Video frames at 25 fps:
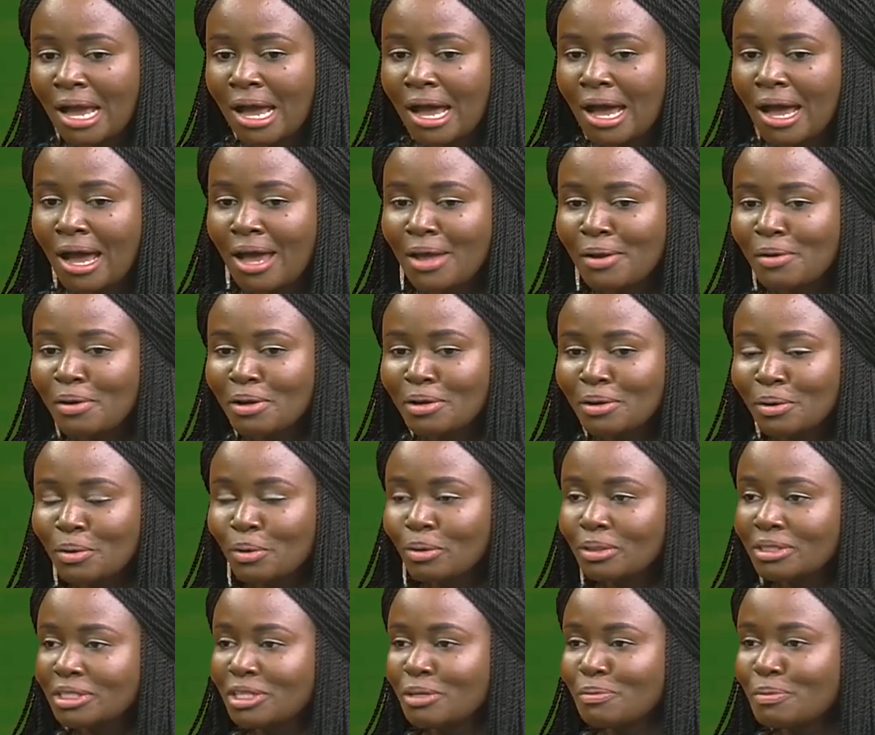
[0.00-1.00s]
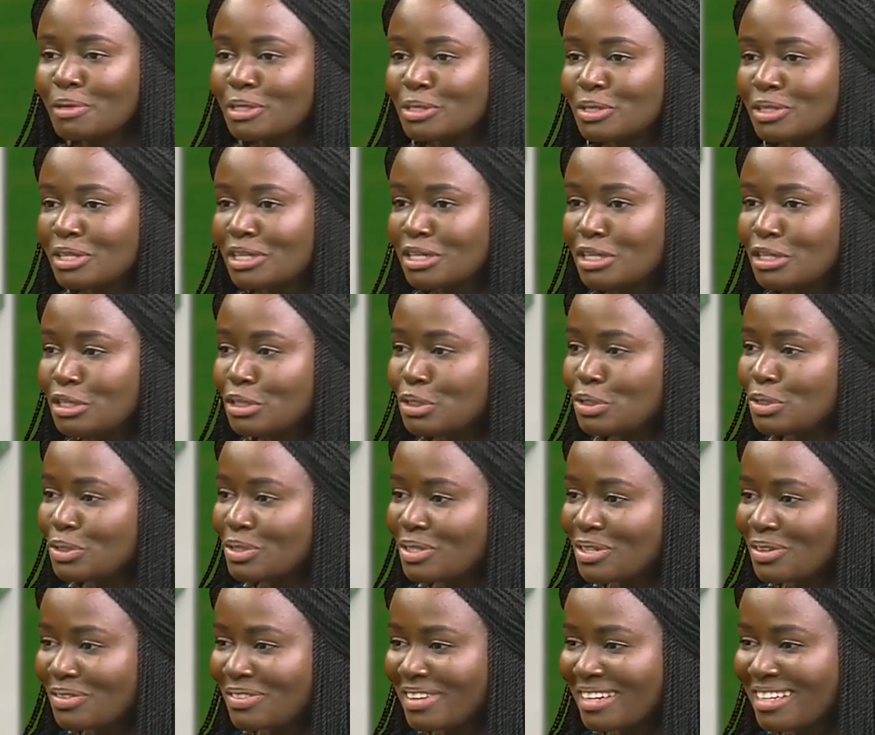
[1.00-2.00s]
I don't want to go deep into the issues
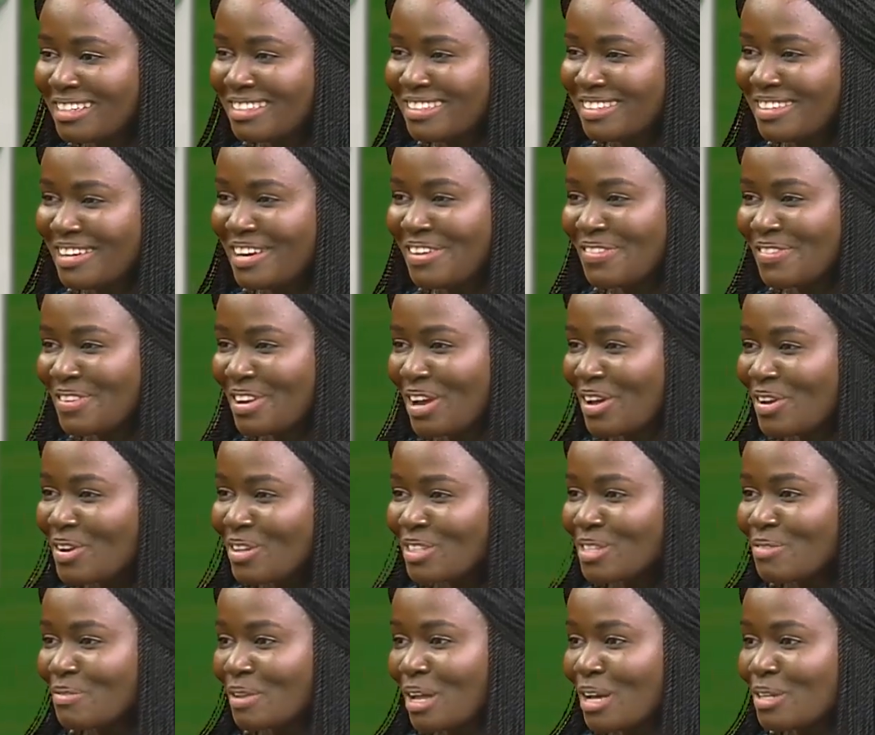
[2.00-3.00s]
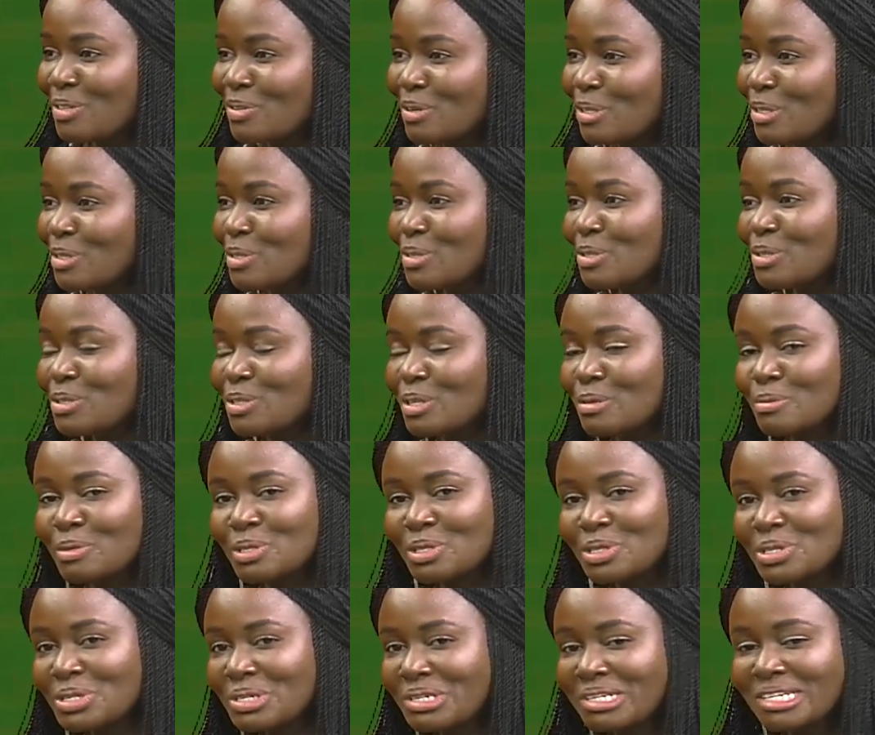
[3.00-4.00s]
of Nigerian media. I know sometimes you want to do some
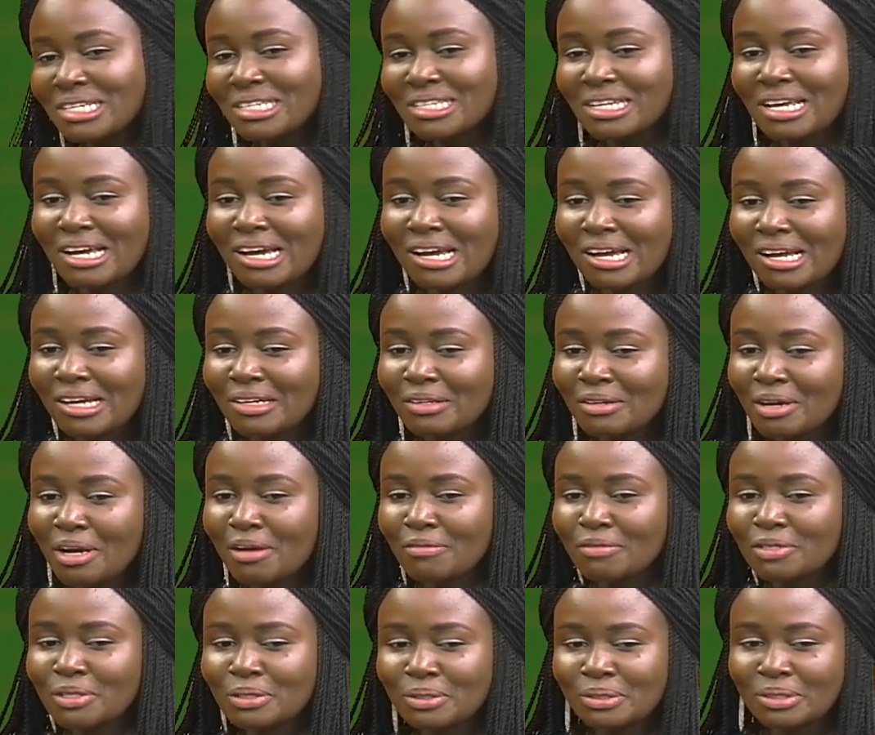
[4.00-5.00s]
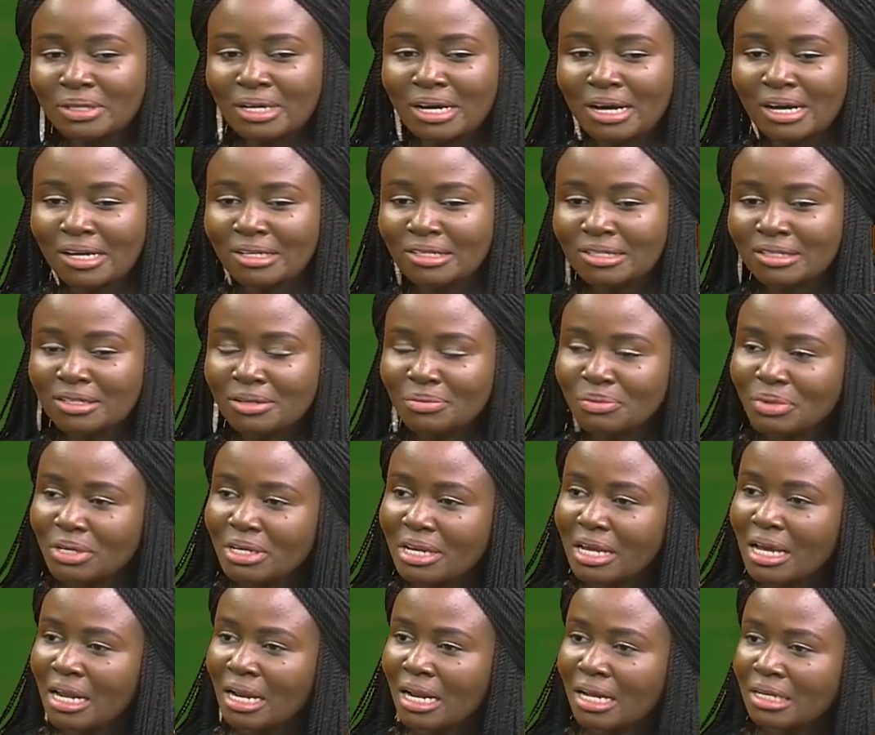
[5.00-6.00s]
stories and you have to look at the
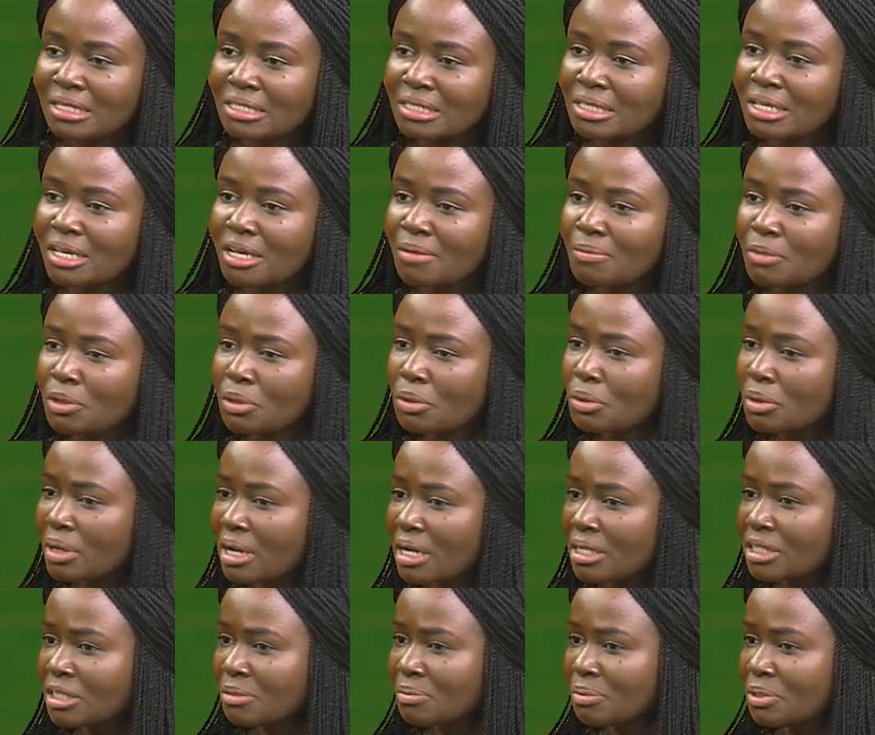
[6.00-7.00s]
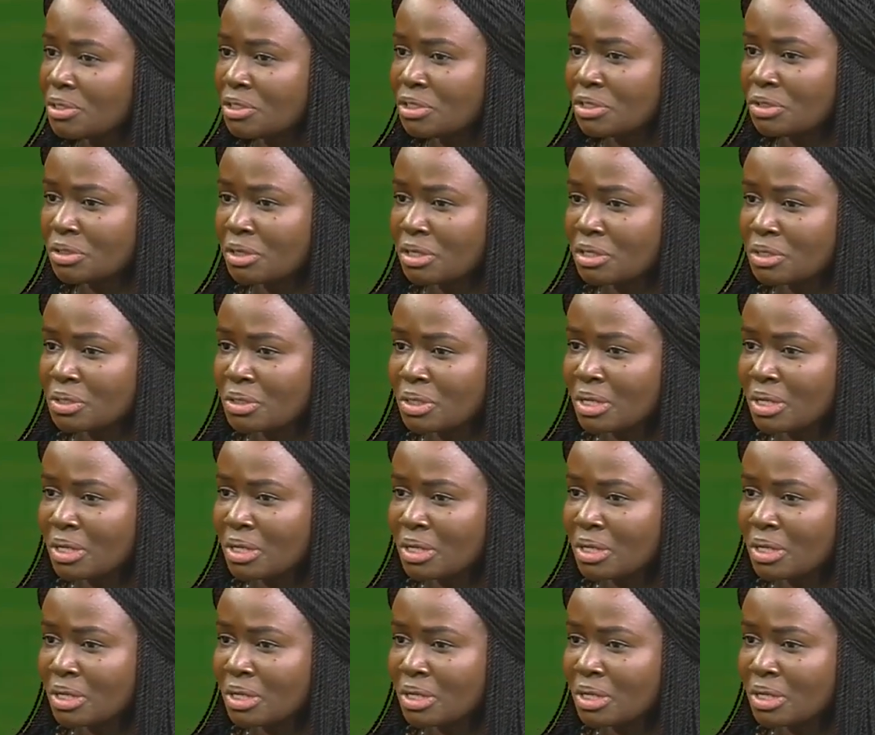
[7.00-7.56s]
media landscape, the ownership interests.